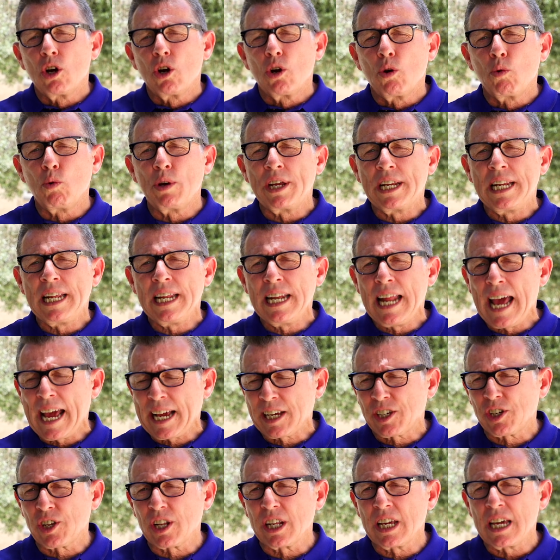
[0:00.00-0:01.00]
We did
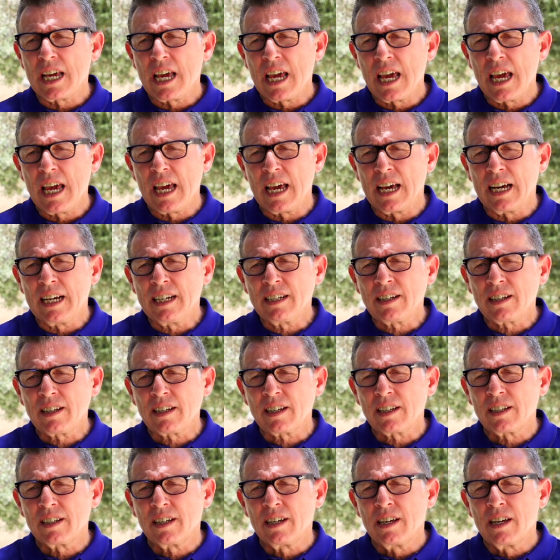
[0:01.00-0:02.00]
actually hear
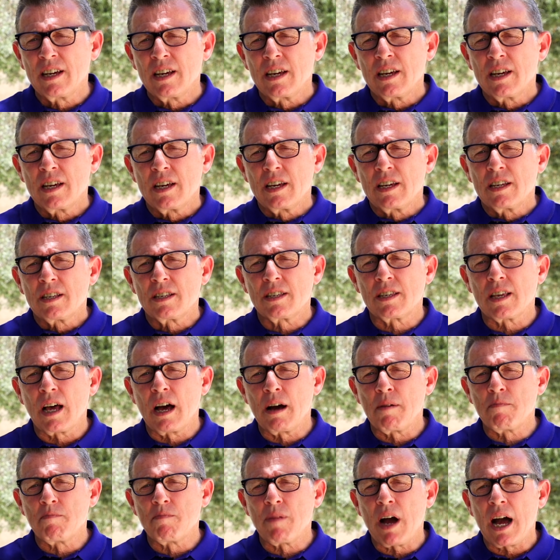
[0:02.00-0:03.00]

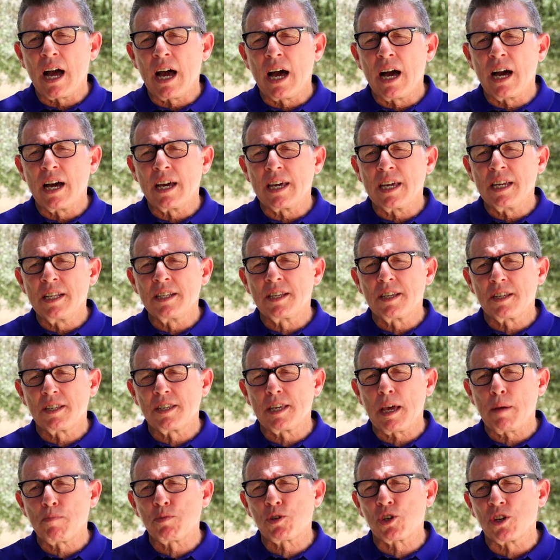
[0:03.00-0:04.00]
some
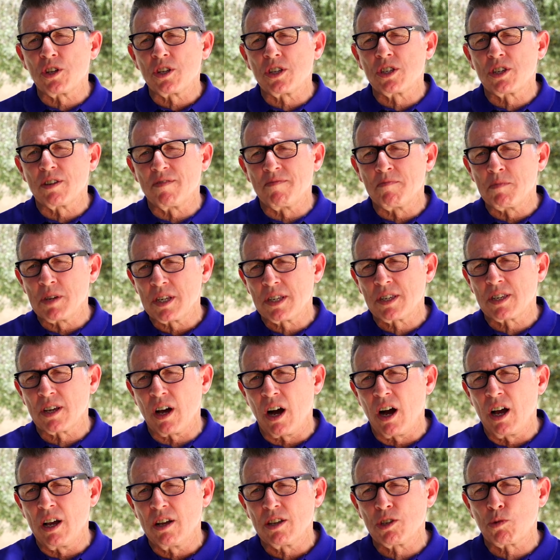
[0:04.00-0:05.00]
interceptions of
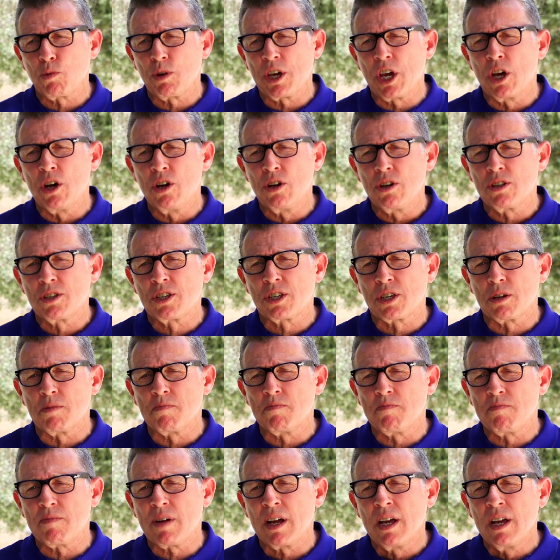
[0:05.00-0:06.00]
missiles. We heard
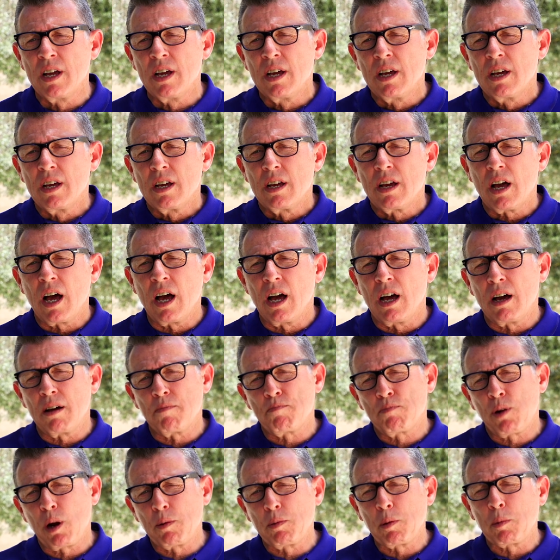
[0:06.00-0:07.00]
some,
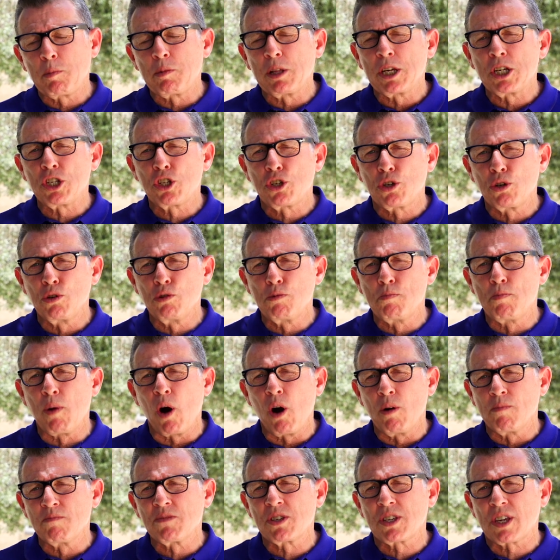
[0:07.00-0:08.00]
probably 2
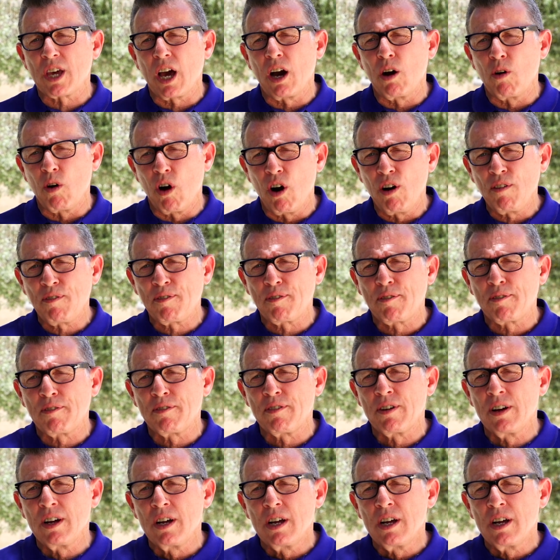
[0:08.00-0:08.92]
bombs go off,